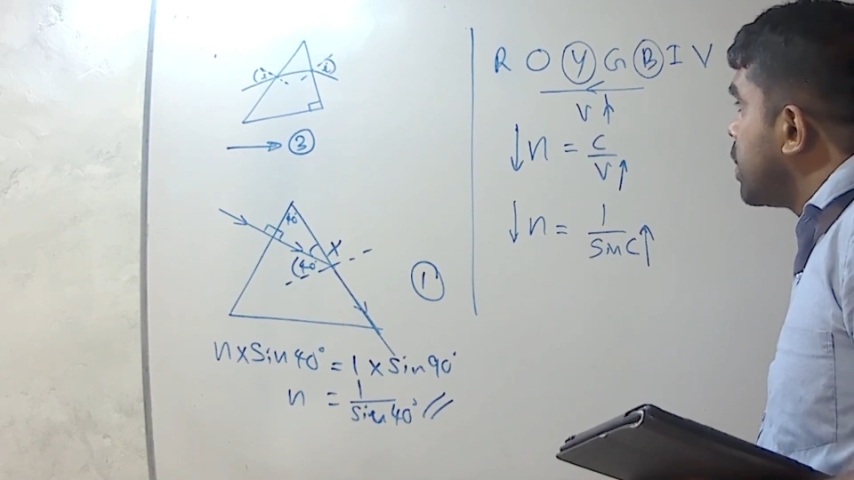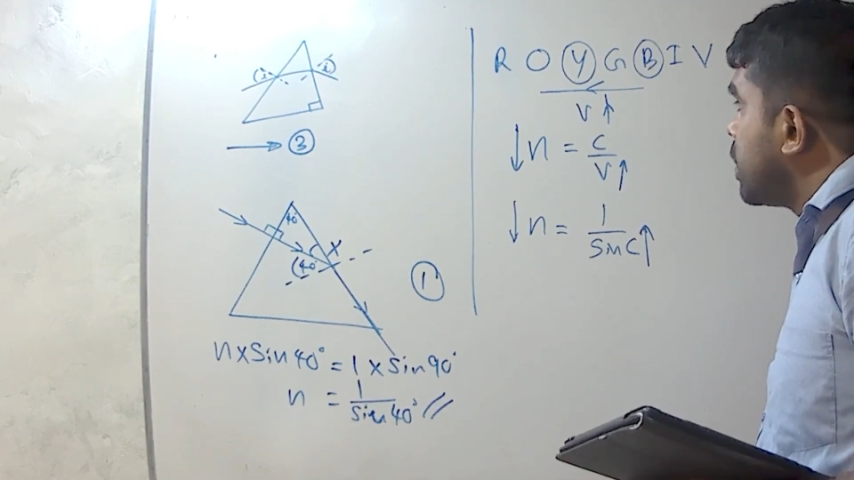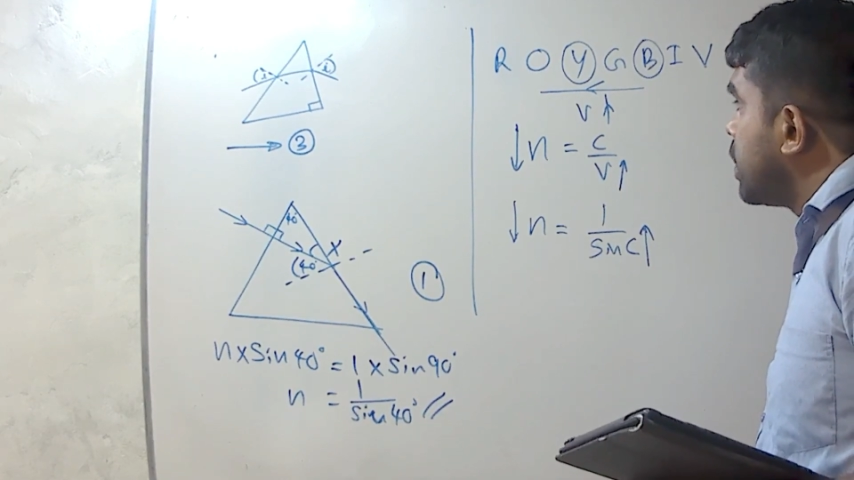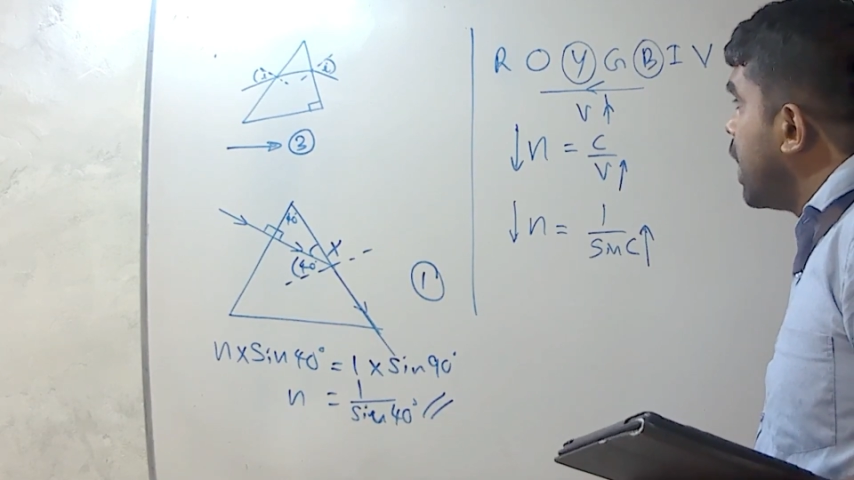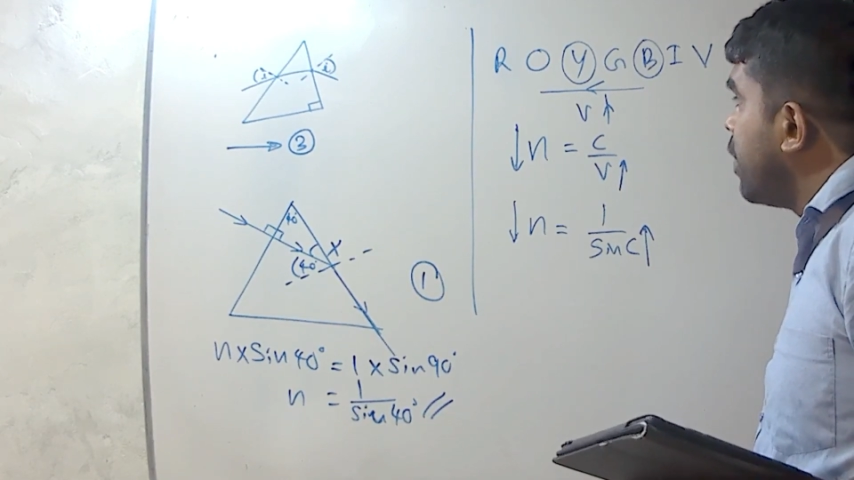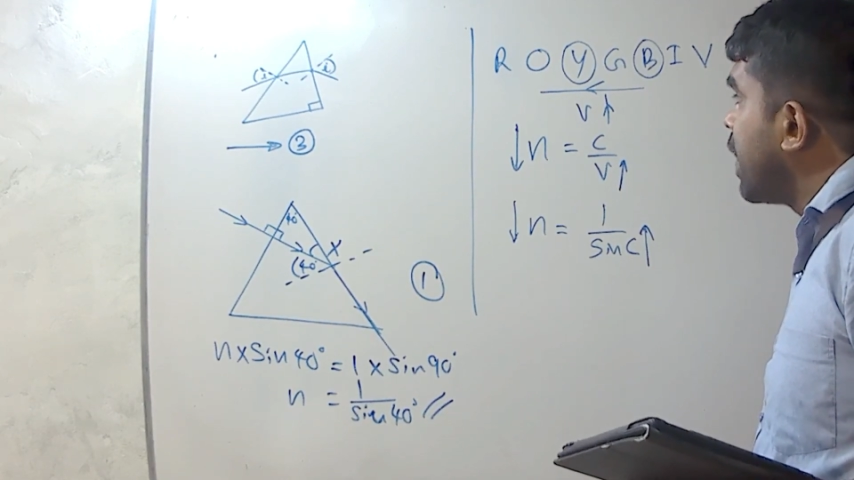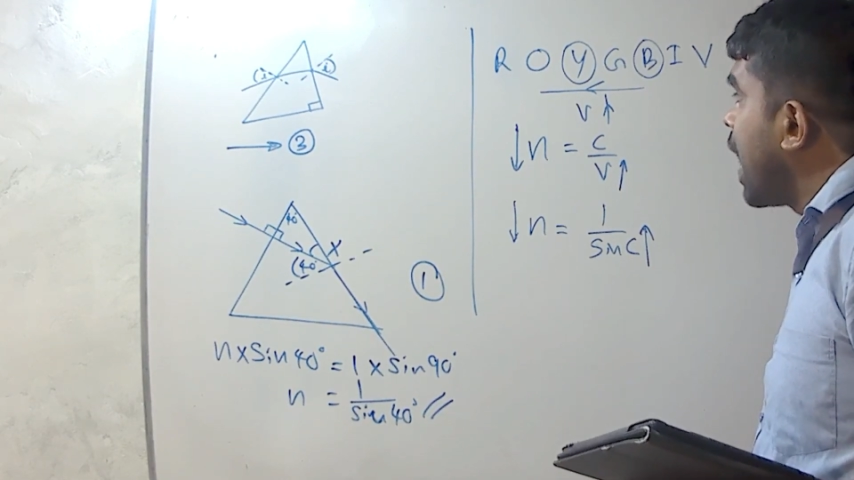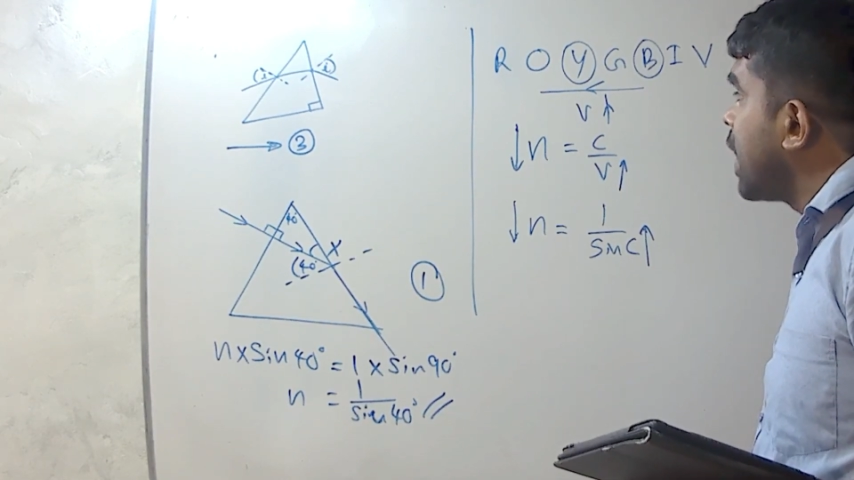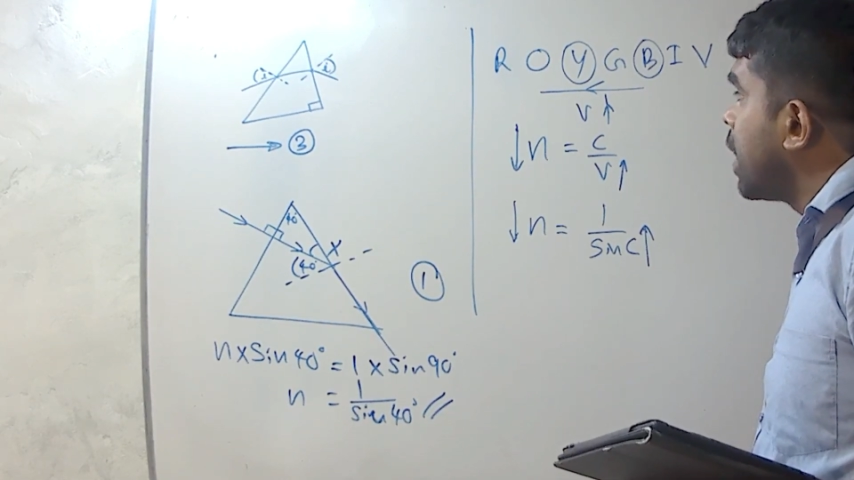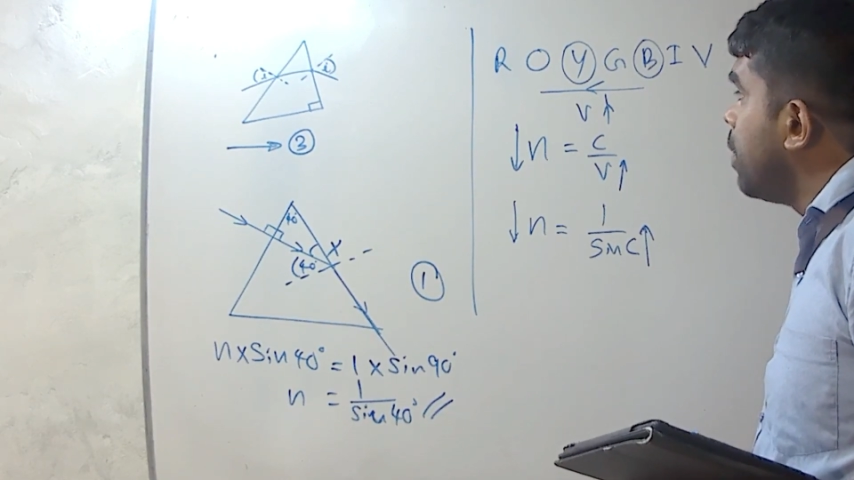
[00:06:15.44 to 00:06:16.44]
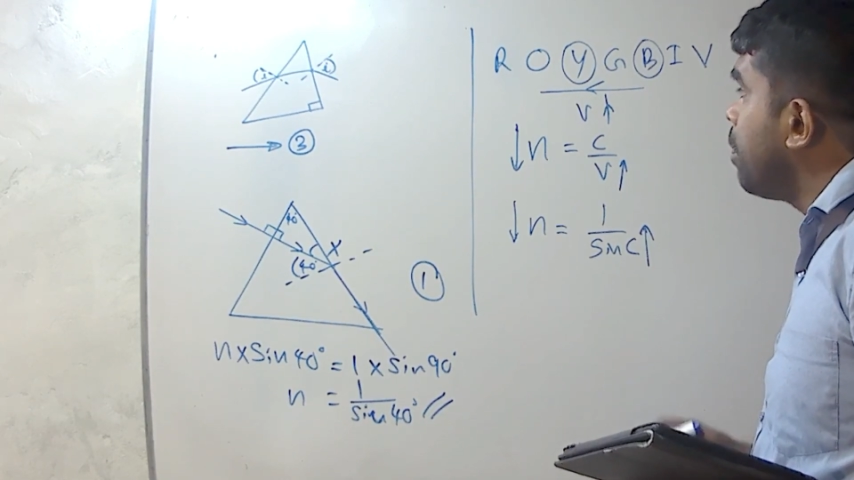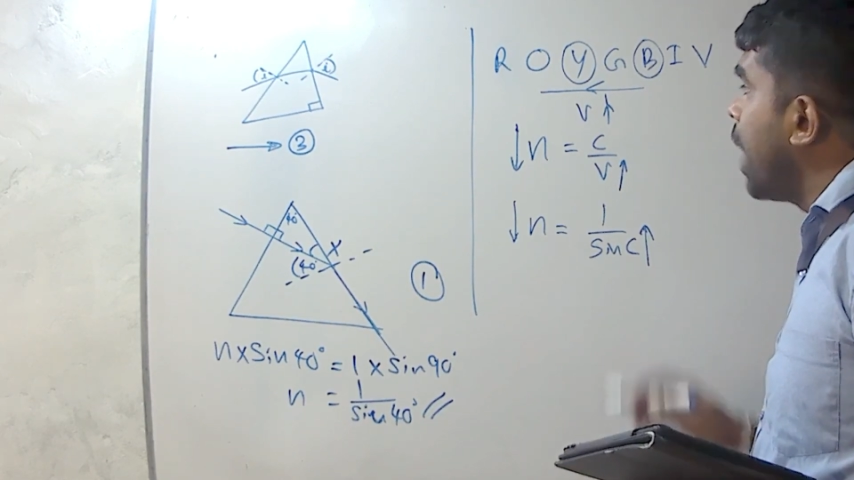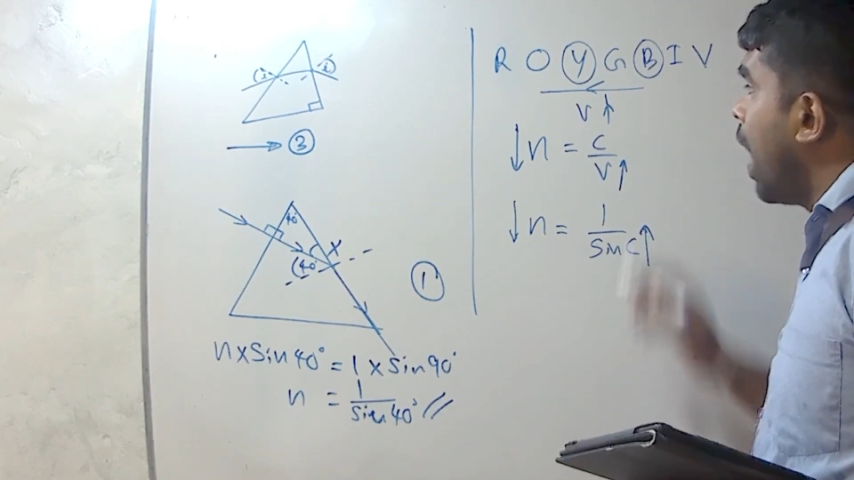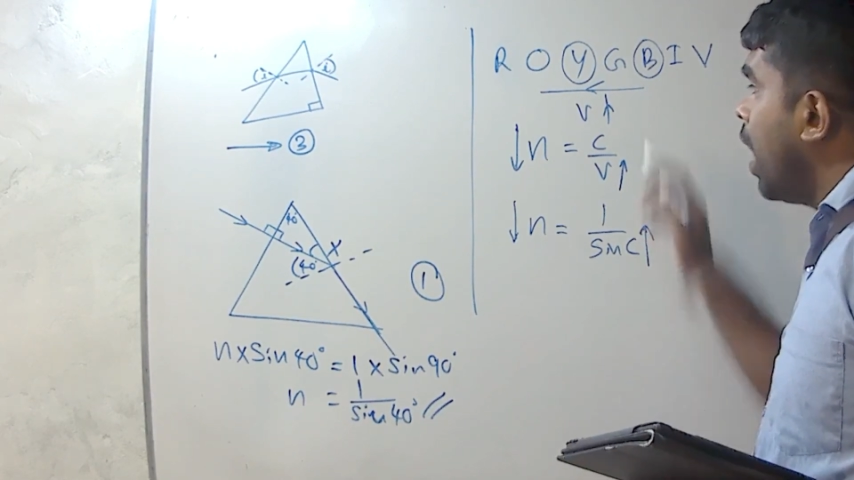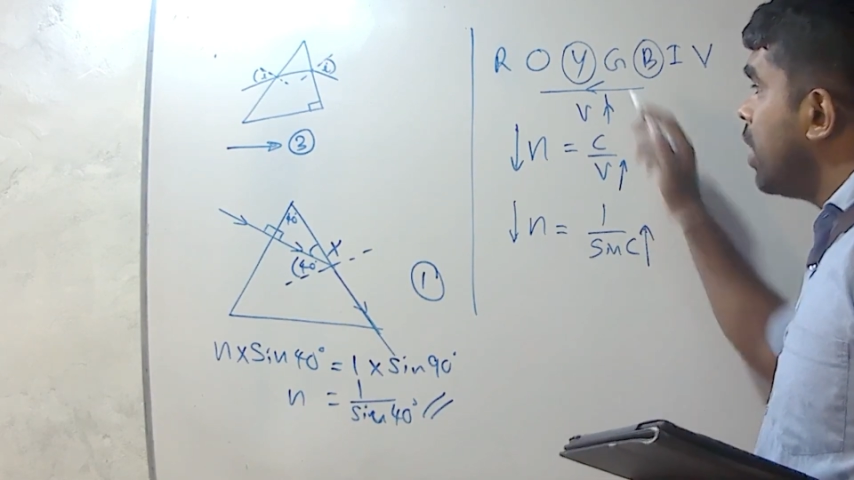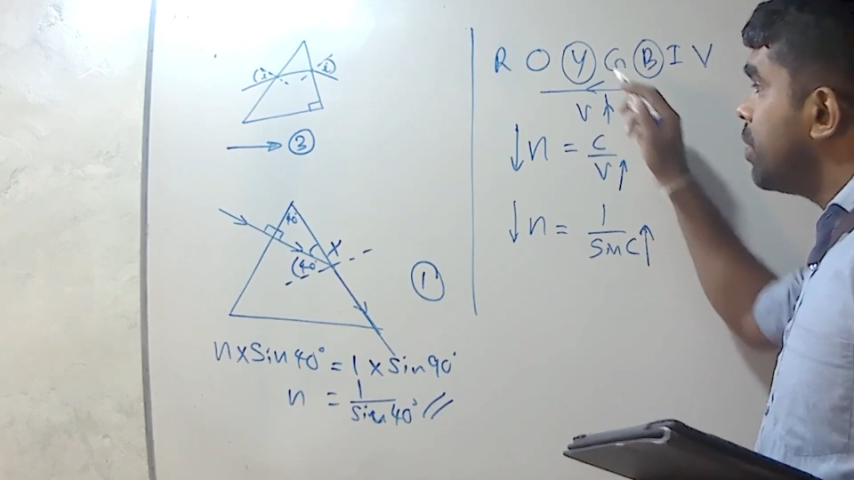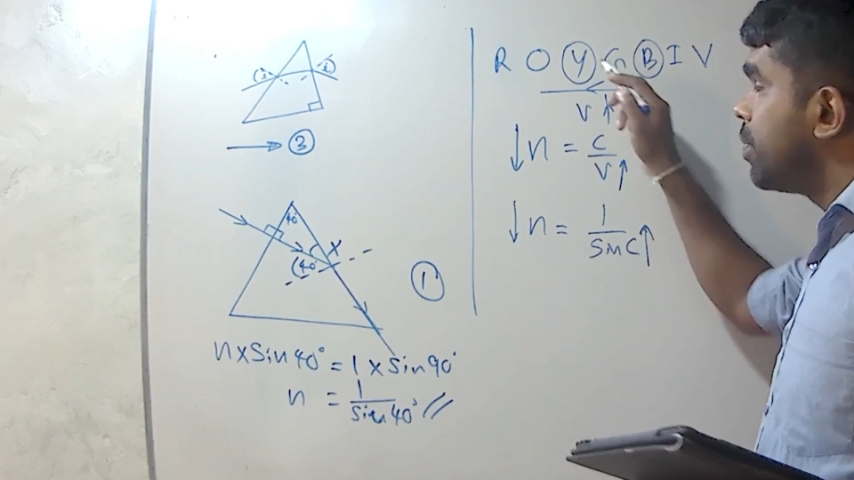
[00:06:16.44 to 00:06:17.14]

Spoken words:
Then we can compare